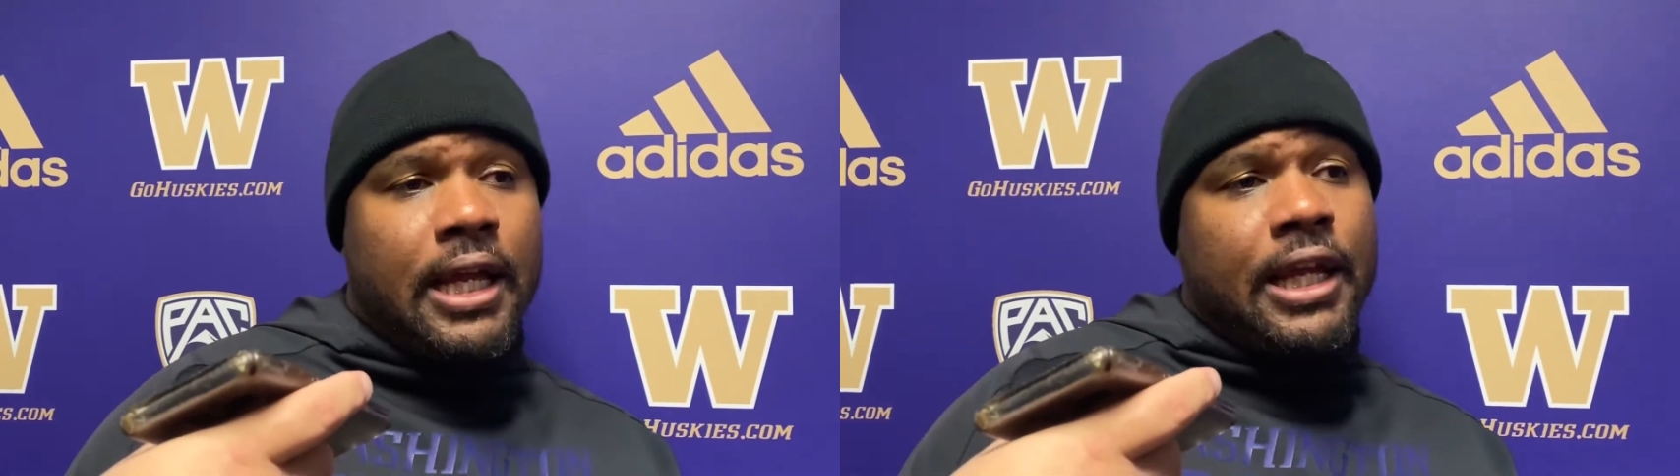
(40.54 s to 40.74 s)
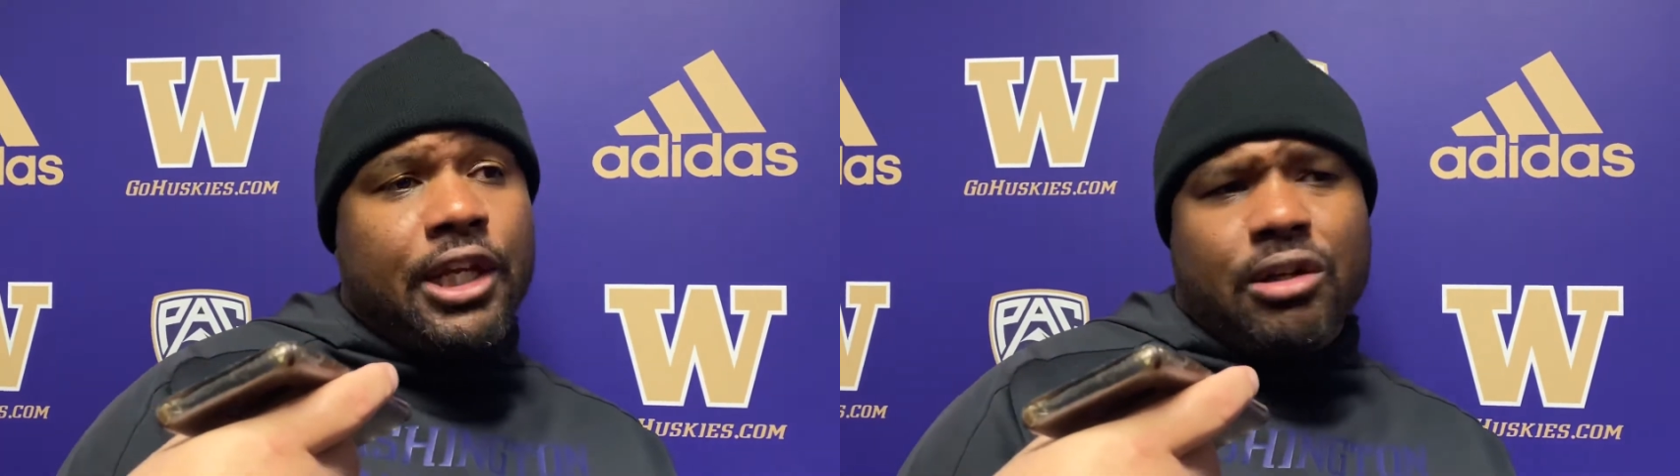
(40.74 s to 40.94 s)

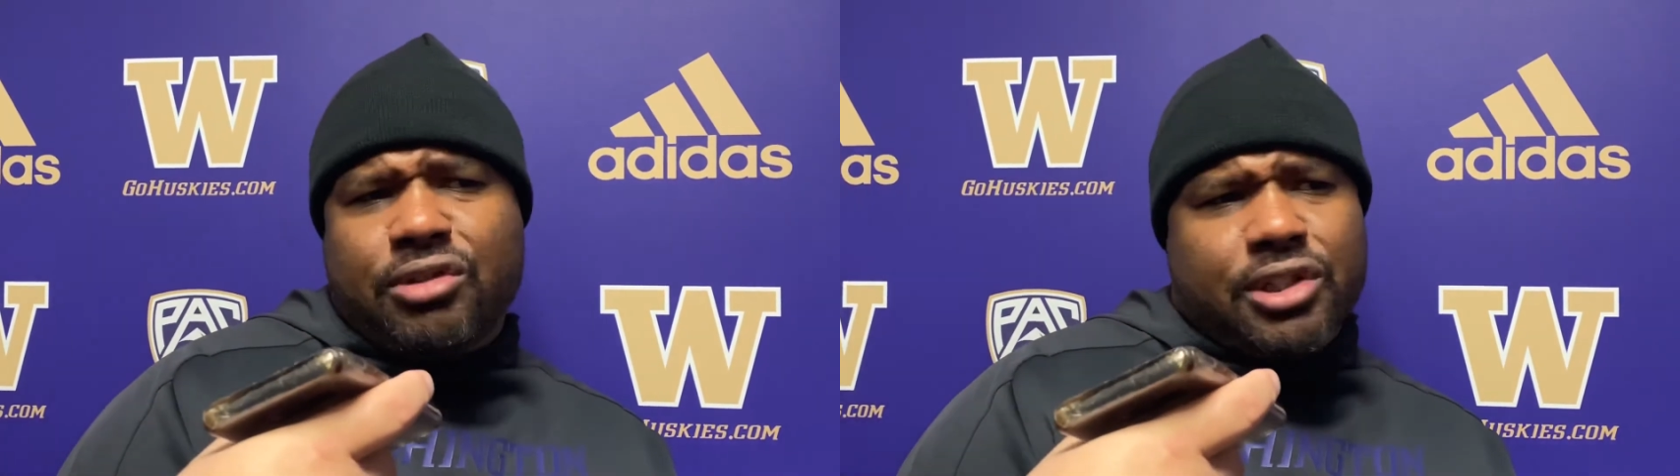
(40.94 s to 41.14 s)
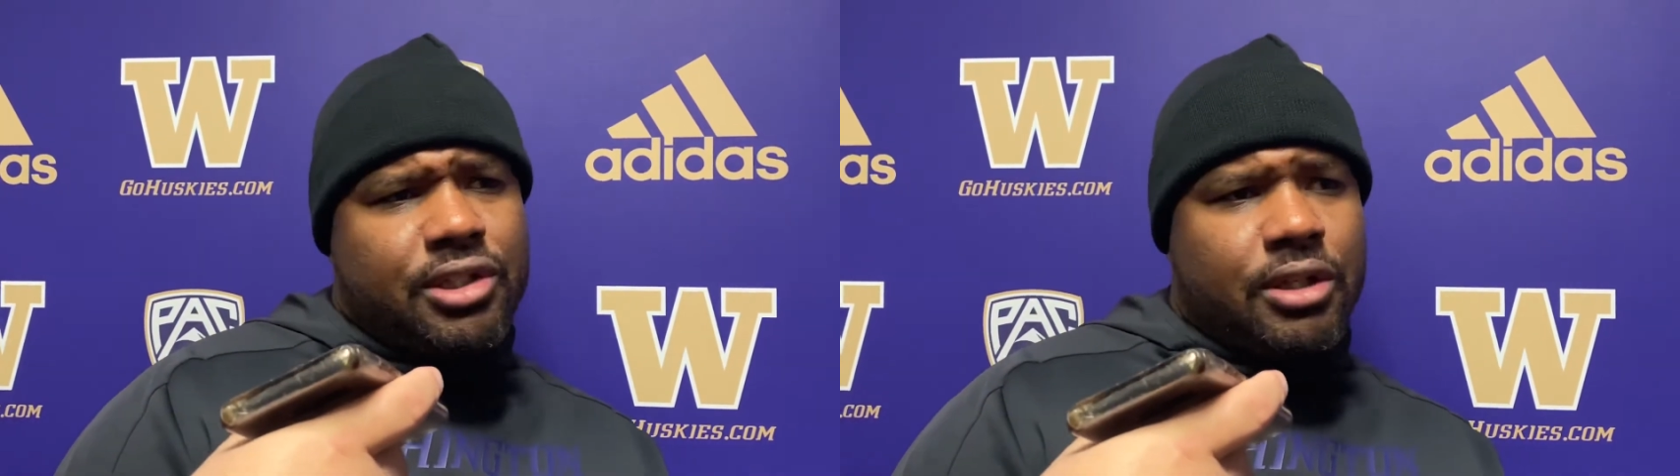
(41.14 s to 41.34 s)
you know,
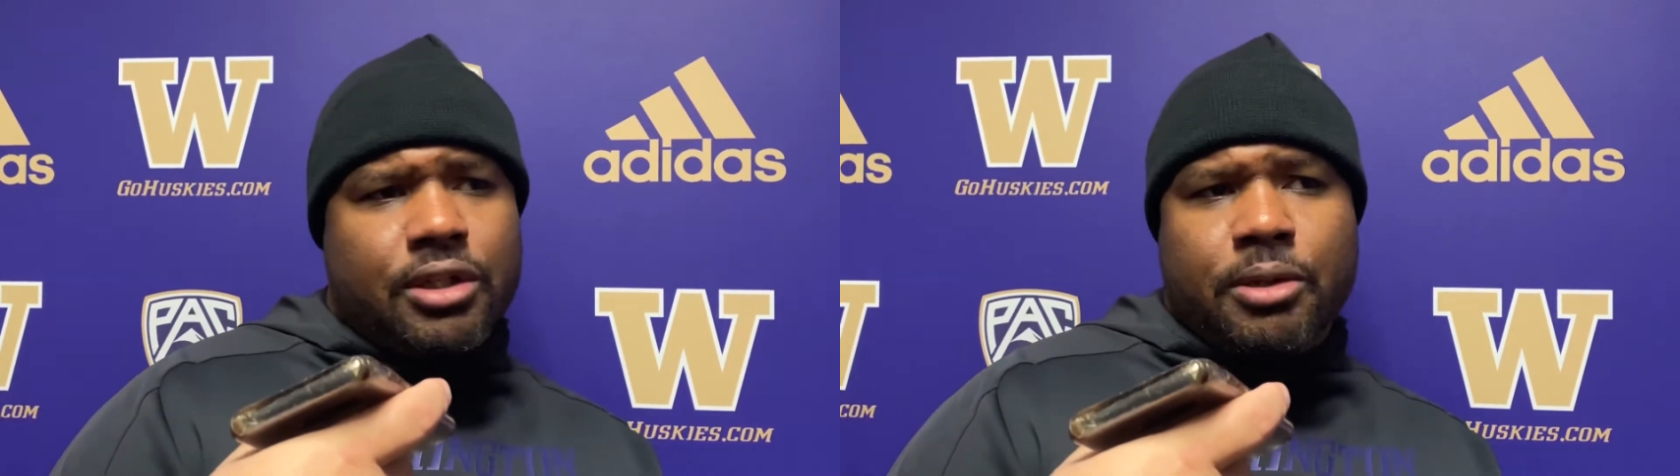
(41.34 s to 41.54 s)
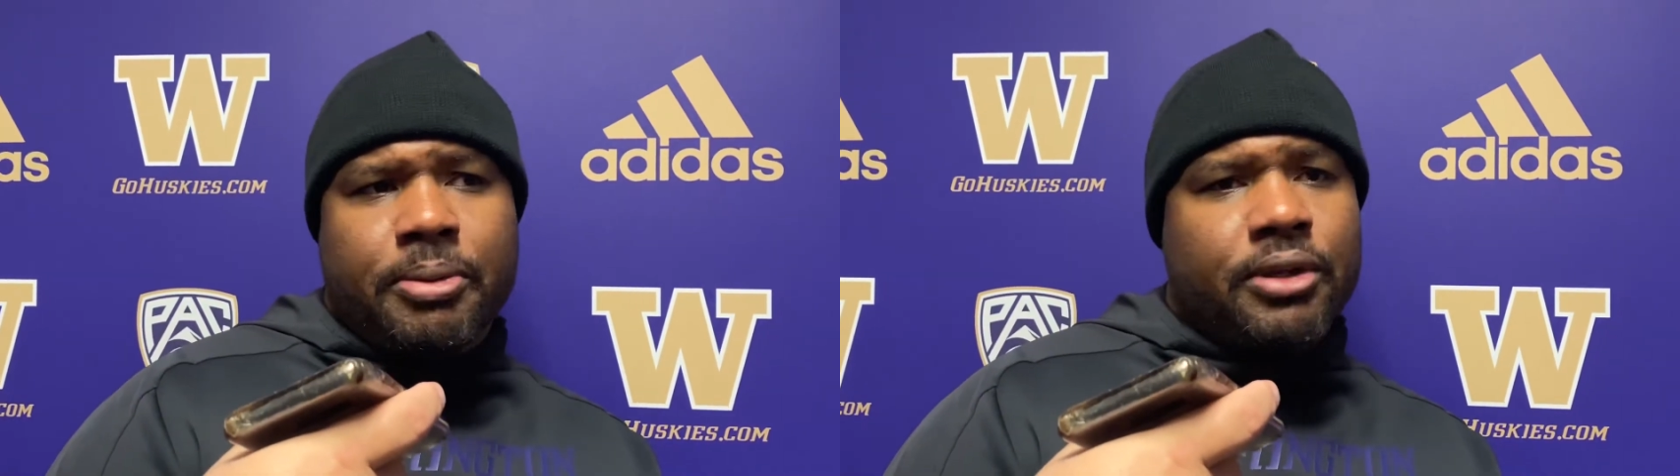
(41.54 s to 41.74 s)
just
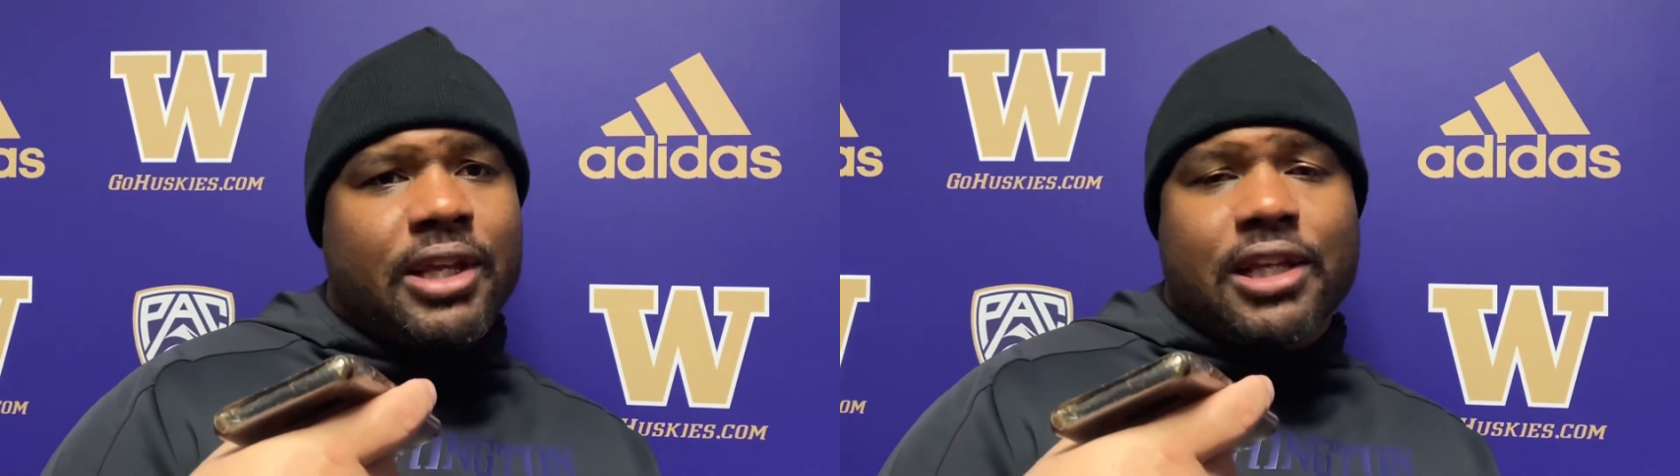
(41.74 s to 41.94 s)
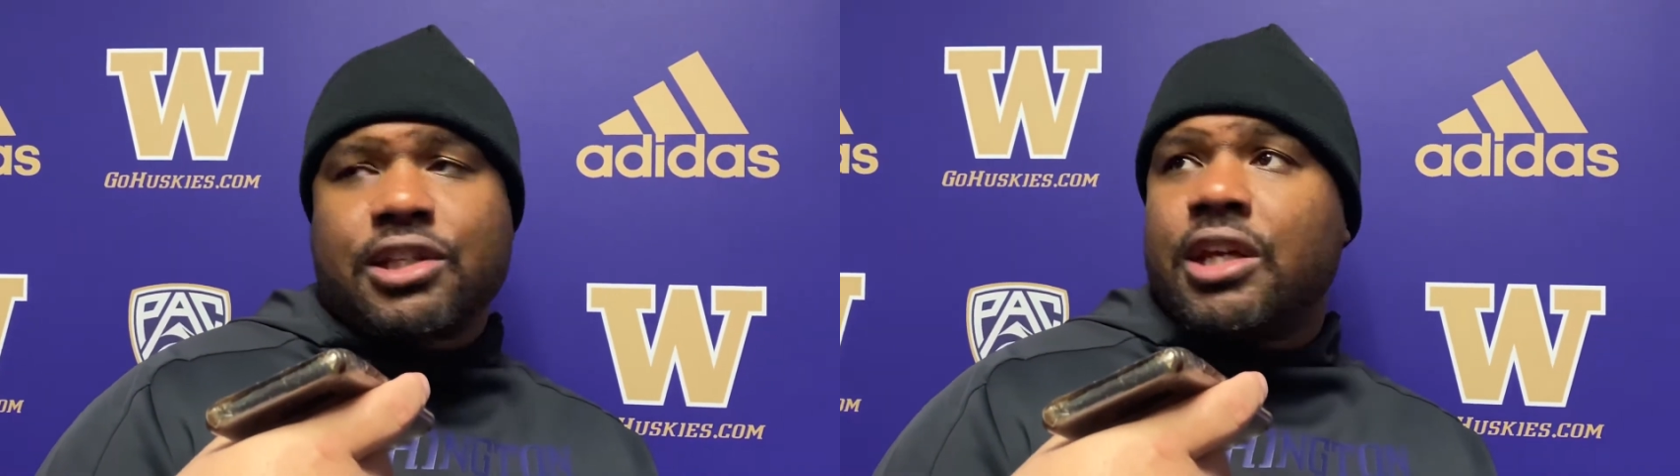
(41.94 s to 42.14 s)
to build
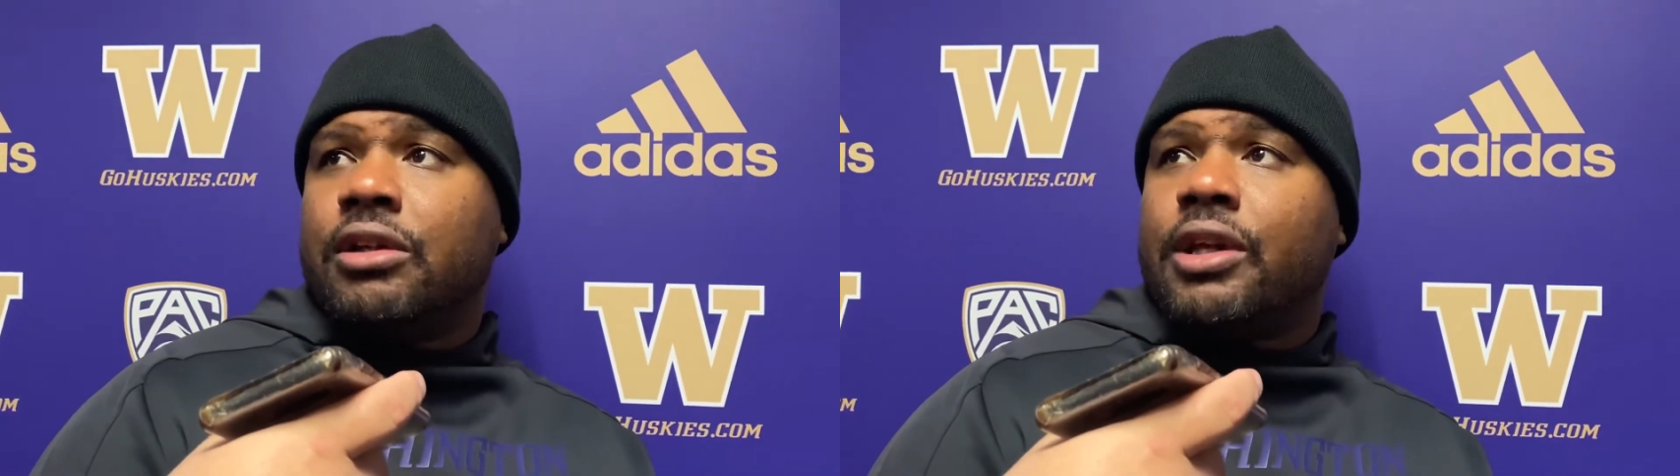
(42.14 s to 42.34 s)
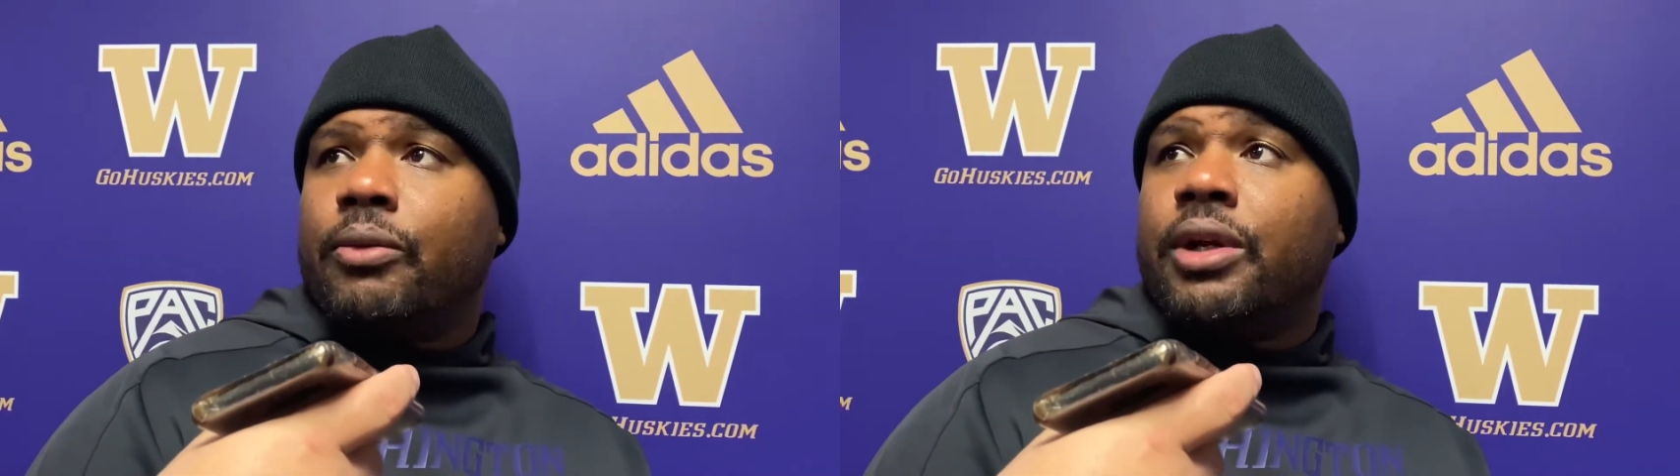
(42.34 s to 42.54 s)
that skill
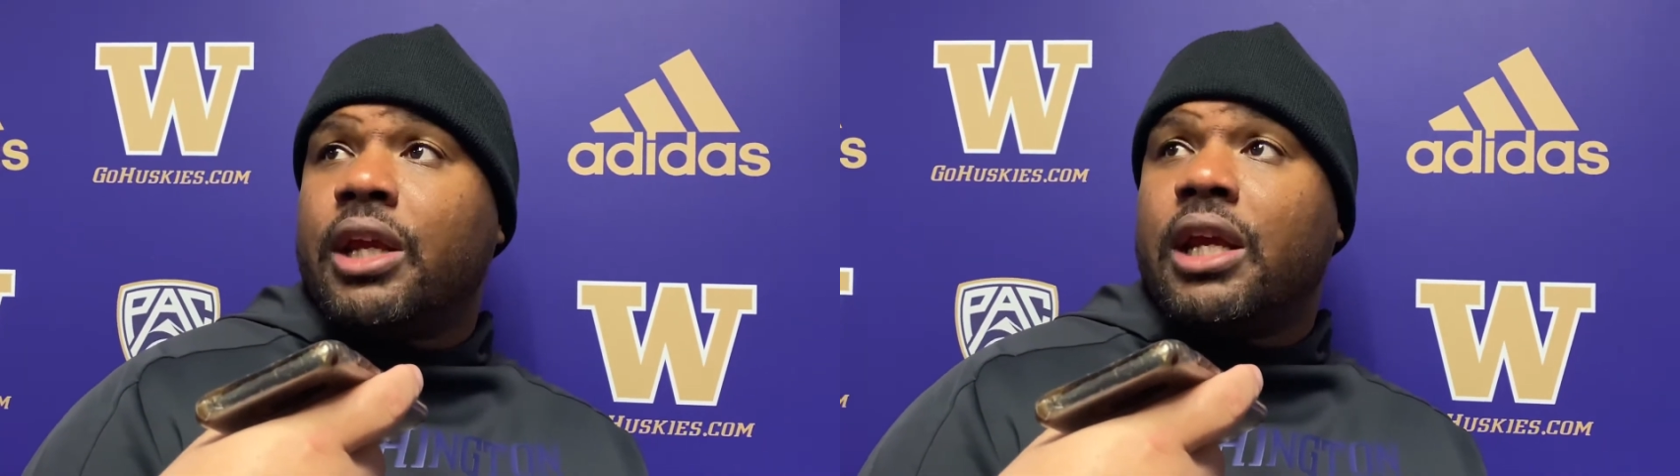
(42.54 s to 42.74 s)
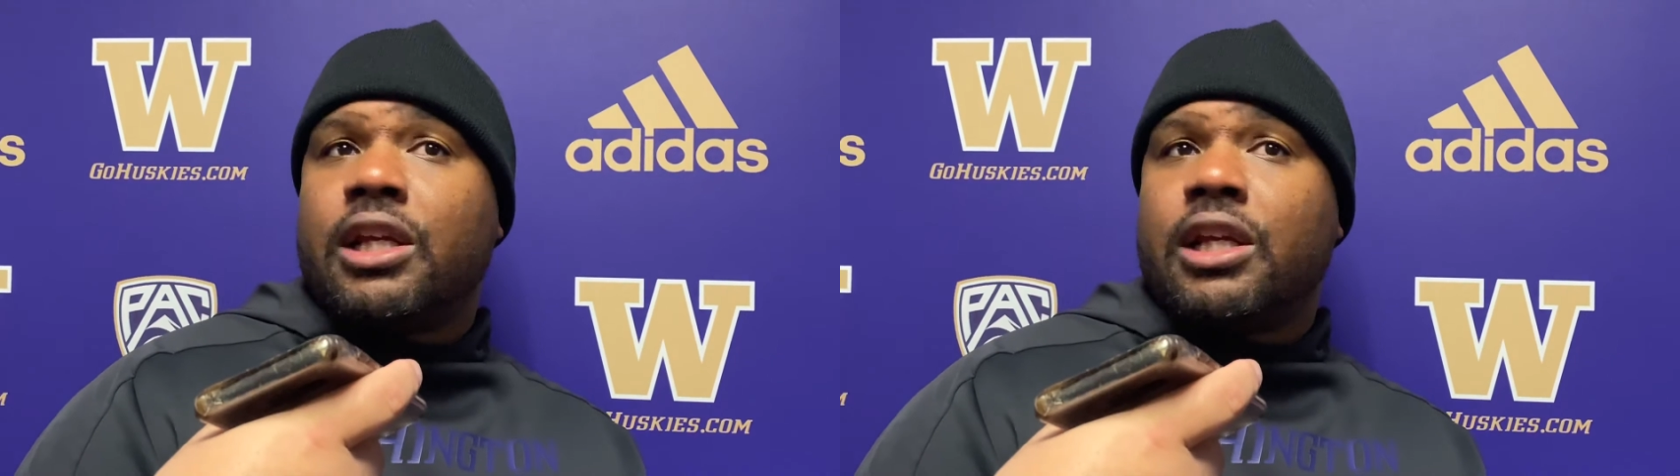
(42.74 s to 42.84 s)
that we need